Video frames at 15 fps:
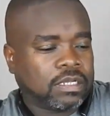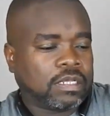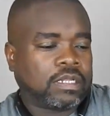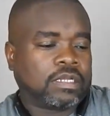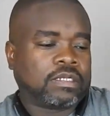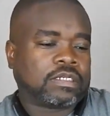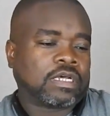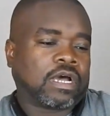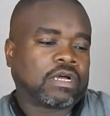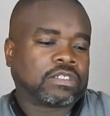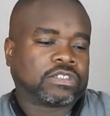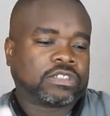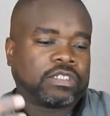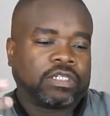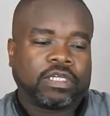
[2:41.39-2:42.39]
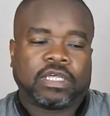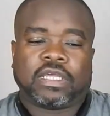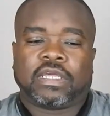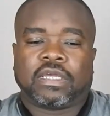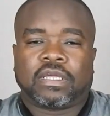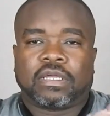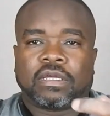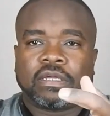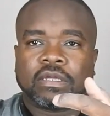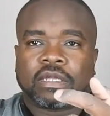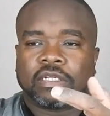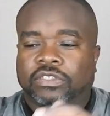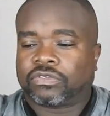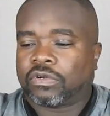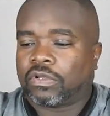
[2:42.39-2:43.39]
It talks to the
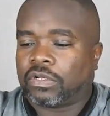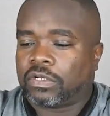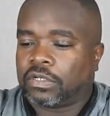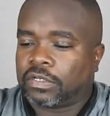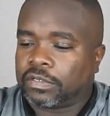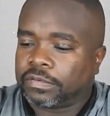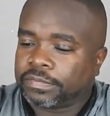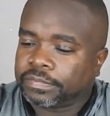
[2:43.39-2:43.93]
controller.